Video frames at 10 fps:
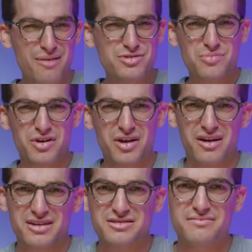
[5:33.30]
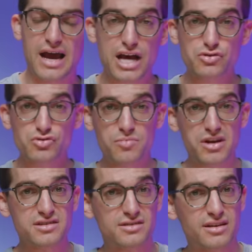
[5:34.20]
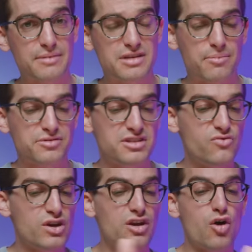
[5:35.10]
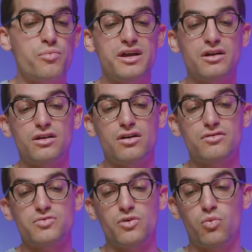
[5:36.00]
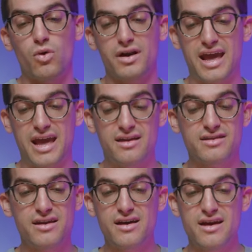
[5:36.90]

I'm super curious. As we're jumping into the laptop, let's see if we can open and close with one hand.